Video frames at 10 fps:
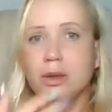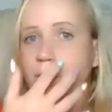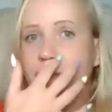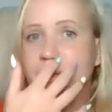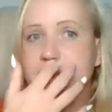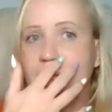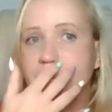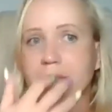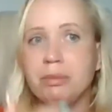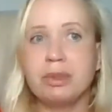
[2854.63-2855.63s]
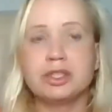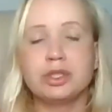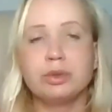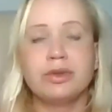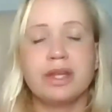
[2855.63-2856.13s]
When some people
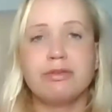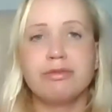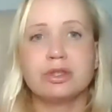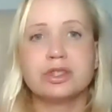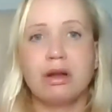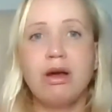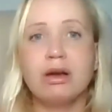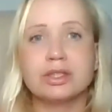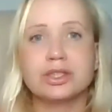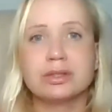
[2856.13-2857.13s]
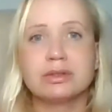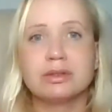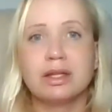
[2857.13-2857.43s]
do their first launch,